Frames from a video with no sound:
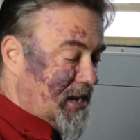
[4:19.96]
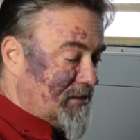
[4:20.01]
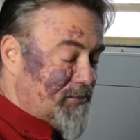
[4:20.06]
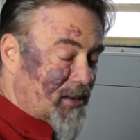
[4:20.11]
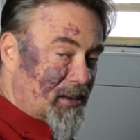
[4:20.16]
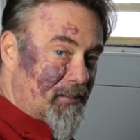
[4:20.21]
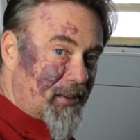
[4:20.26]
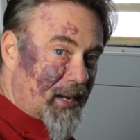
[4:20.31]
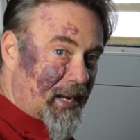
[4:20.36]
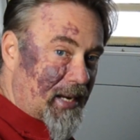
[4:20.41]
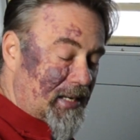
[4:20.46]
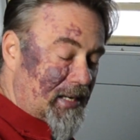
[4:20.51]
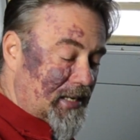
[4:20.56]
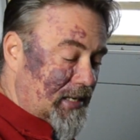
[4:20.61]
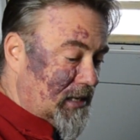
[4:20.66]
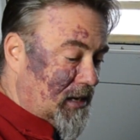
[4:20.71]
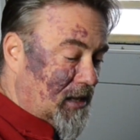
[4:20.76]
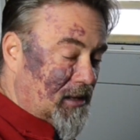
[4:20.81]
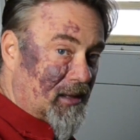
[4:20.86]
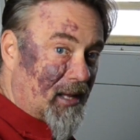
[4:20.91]
I've been
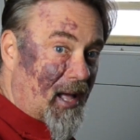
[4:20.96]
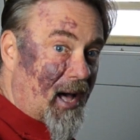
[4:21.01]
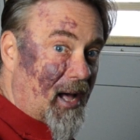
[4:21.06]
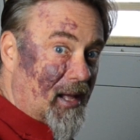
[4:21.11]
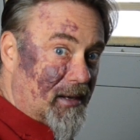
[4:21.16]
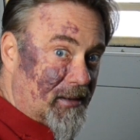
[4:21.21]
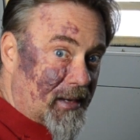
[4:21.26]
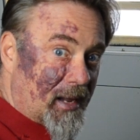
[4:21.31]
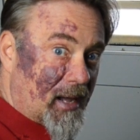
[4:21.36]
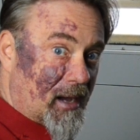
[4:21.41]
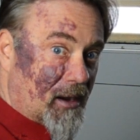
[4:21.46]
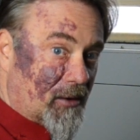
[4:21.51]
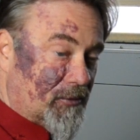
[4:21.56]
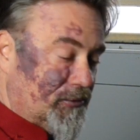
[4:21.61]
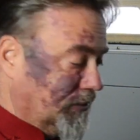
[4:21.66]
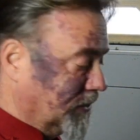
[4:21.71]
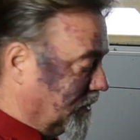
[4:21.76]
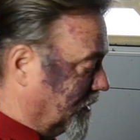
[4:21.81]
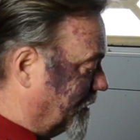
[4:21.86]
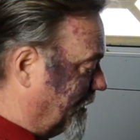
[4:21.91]
painting a lot now
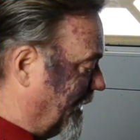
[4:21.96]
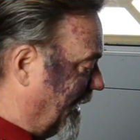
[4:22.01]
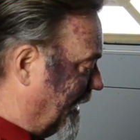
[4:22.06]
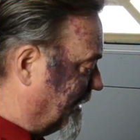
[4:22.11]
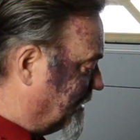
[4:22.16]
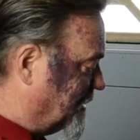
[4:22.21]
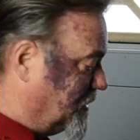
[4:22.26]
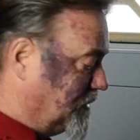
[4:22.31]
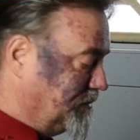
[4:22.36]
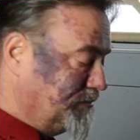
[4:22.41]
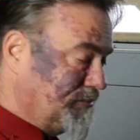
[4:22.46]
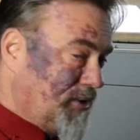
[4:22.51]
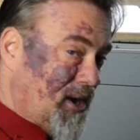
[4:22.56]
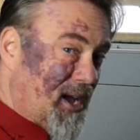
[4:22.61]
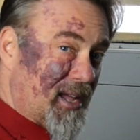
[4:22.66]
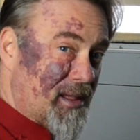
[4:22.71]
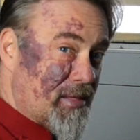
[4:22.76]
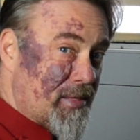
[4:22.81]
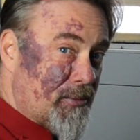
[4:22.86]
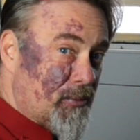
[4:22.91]
for the past
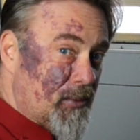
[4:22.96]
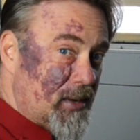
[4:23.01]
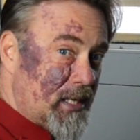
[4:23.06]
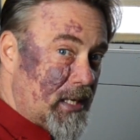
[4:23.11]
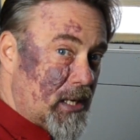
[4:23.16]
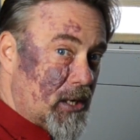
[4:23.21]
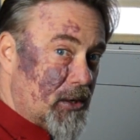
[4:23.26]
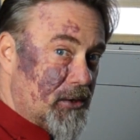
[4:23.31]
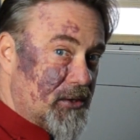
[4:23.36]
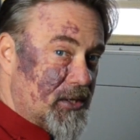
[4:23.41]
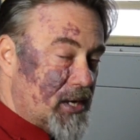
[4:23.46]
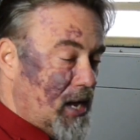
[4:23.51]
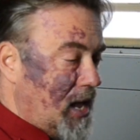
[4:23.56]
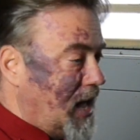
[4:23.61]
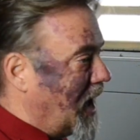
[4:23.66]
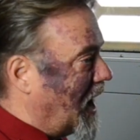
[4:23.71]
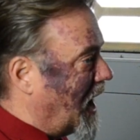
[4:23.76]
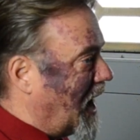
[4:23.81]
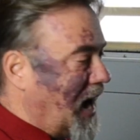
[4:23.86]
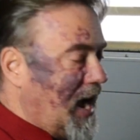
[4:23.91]
probably 3 years.
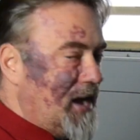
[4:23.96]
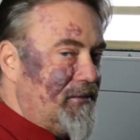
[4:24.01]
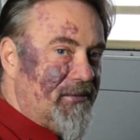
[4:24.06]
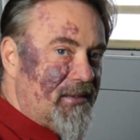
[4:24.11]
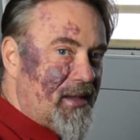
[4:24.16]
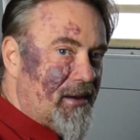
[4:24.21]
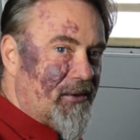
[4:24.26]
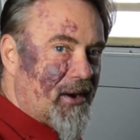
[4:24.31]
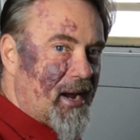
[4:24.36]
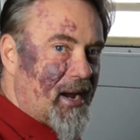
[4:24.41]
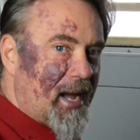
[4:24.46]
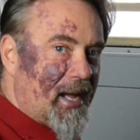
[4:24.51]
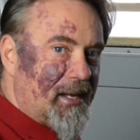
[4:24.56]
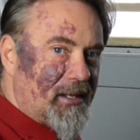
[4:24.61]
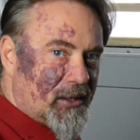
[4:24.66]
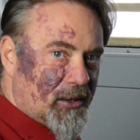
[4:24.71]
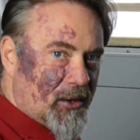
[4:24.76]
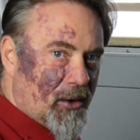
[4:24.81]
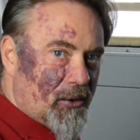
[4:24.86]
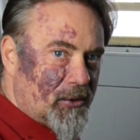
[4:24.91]
I've never had
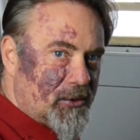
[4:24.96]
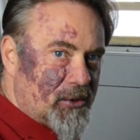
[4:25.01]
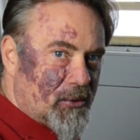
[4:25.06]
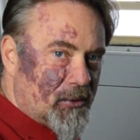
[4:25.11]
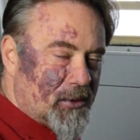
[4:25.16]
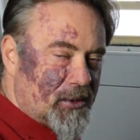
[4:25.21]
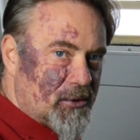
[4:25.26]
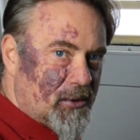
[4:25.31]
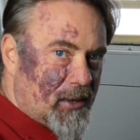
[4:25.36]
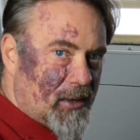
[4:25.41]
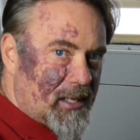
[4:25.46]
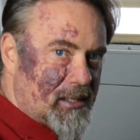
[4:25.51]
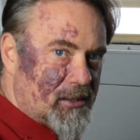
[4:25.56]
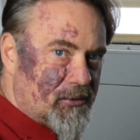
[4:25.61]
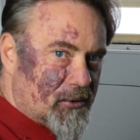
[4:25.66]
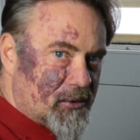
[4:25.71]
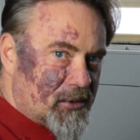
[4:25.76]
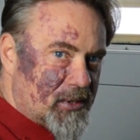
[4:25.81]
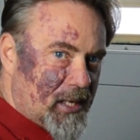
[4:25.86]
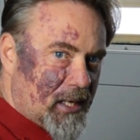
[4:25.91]
to go to a
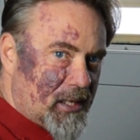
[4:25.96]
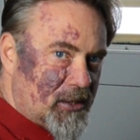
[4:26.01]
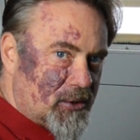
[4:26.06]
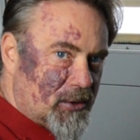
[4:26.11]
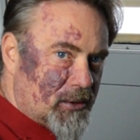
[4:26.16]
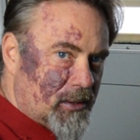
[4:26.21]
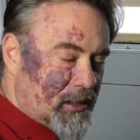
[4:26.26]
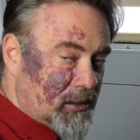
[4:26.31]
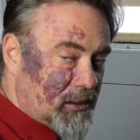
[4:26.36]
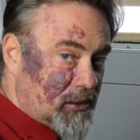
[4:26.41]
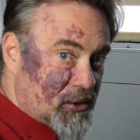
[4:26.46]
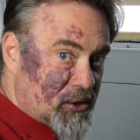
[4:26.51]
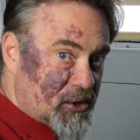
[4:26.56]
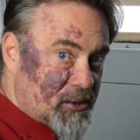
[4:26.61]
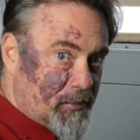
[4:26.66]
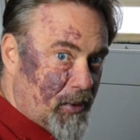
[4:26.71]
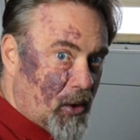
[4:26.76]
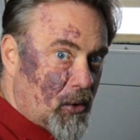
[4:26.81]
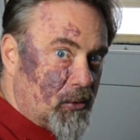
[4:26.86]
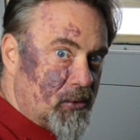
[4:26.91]
transfer station and
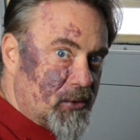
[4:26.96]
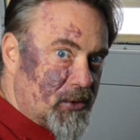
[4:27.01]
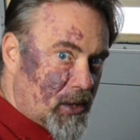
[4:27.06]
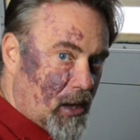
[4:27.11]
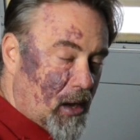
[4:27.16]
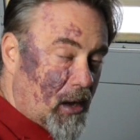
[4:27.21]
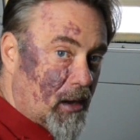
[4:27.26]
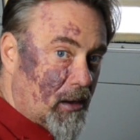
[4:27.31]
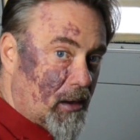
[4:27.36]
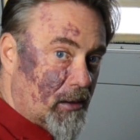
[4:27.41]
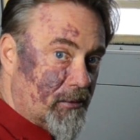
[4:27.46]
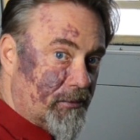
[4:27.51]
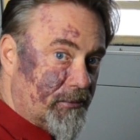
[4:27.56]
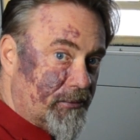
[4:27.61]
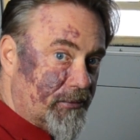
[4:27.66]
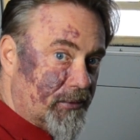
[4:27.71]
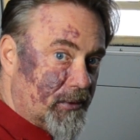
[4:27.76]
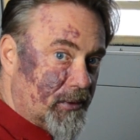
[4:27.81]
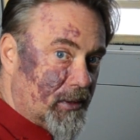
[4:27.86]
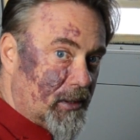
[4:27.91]
dispose
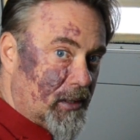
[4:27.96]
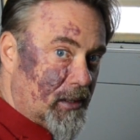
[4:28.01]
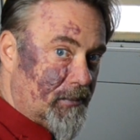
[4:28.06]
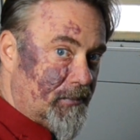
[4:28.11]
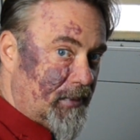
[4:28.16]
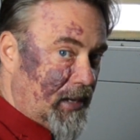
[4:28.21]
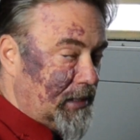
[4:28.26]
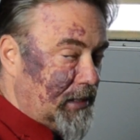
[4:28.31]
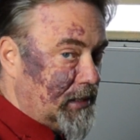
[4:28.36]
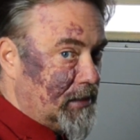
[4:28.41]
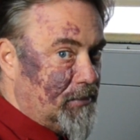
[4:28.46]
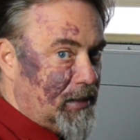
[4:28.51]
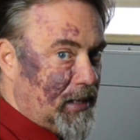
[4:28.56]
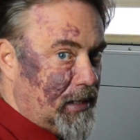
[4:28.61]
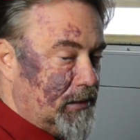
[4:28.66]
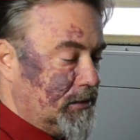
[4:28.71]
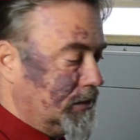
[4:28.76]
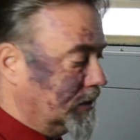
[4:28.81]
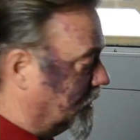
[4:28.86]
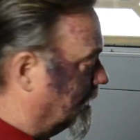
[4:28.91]
of any
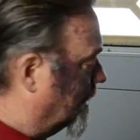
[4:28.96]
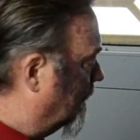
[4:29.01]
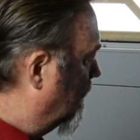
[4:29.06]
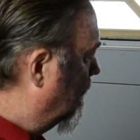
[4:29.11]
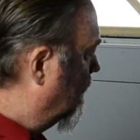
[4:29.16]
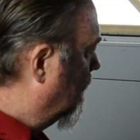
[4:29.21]
paint thinner.